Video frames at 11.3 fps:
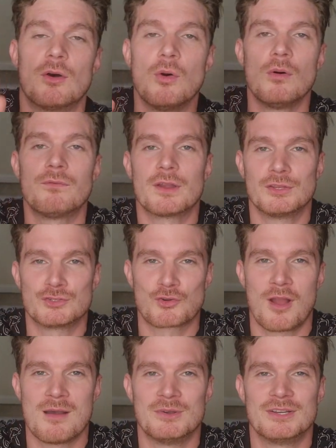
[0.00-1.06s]
The whole fucking
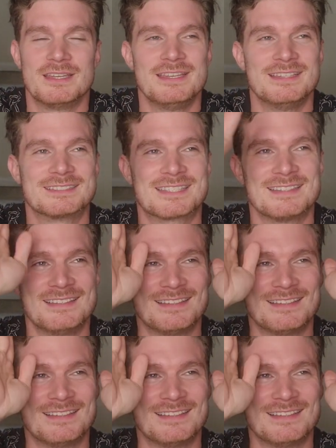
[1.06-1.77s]
trauma is